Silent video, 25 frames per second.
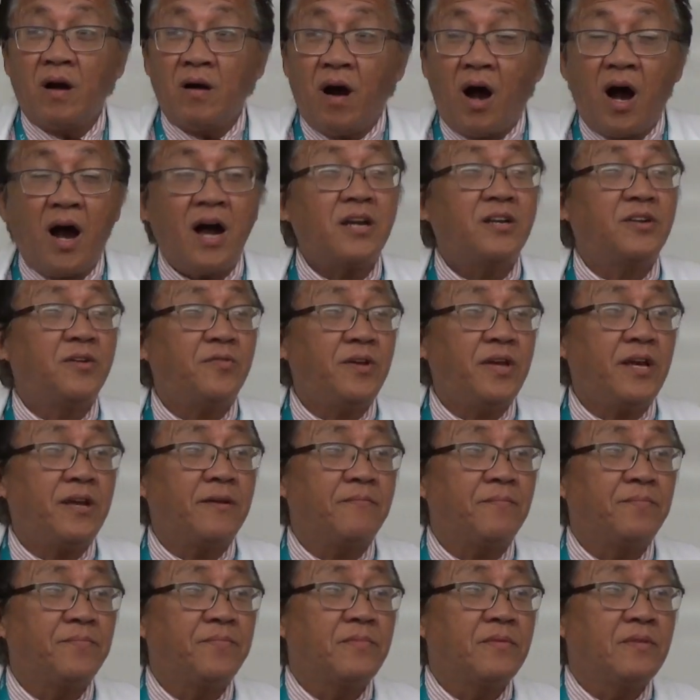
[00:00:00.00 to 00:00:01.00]
artery
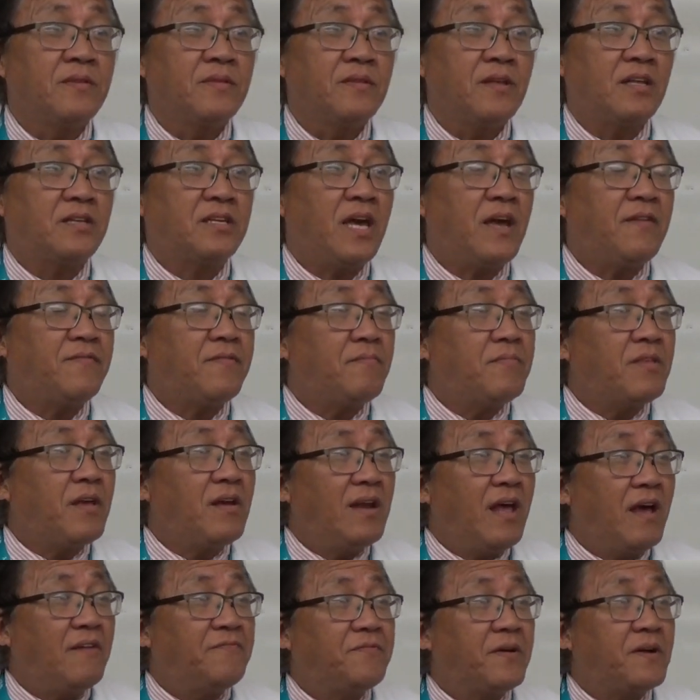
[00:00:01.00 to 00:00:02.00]
that came from the
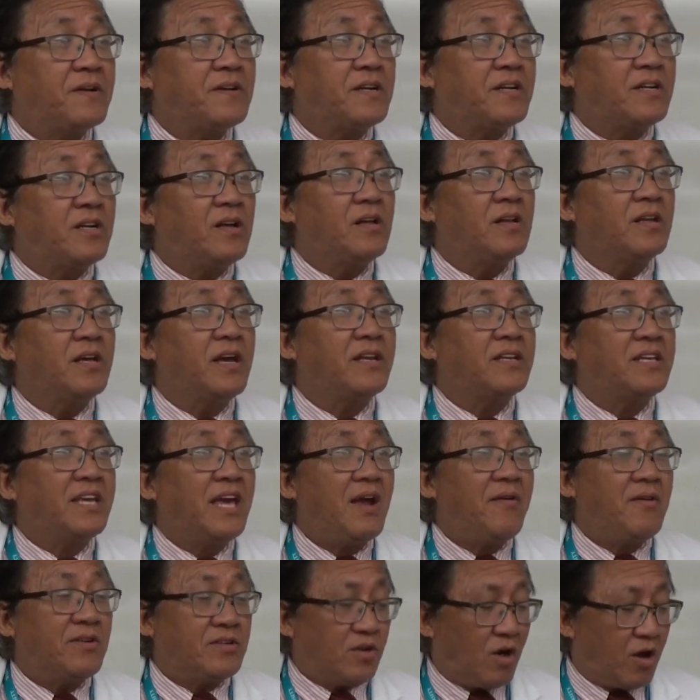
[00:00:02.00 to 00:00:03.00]
left ventricle. It
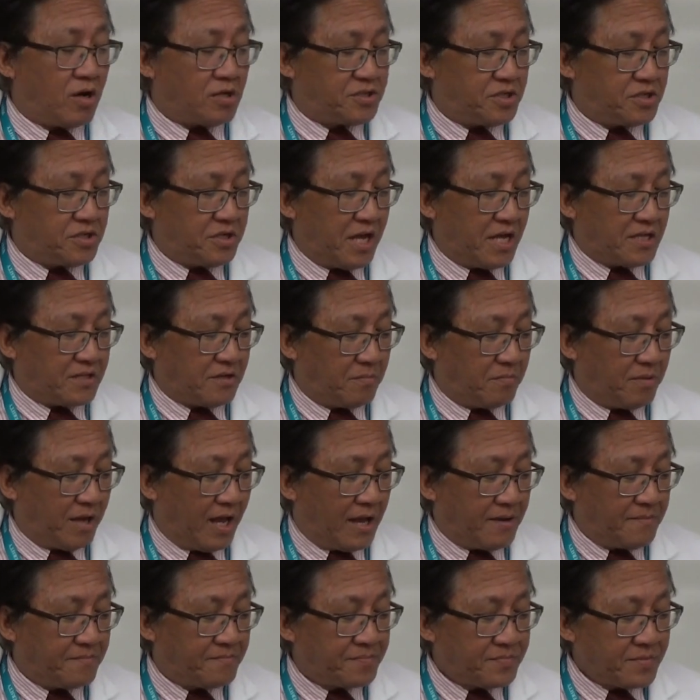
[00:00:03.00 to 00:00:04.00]
carries oxygenated
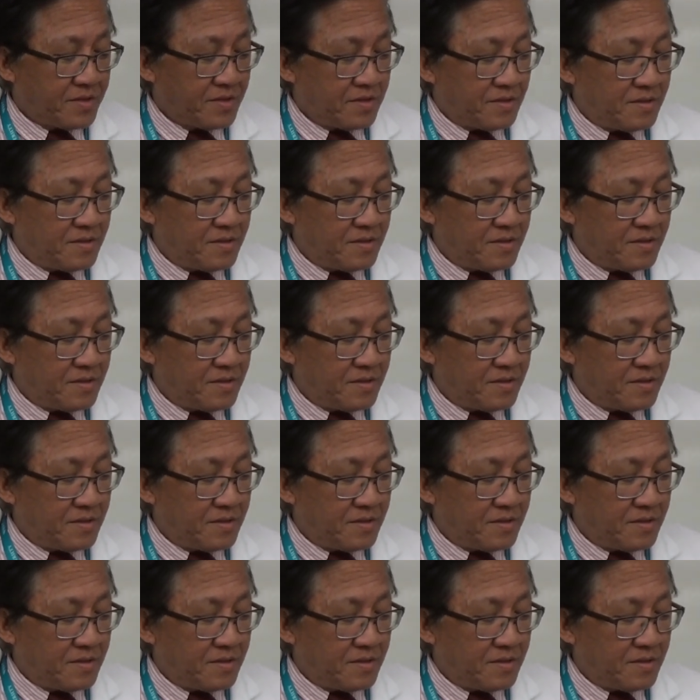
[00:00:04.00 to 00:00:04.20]
blood.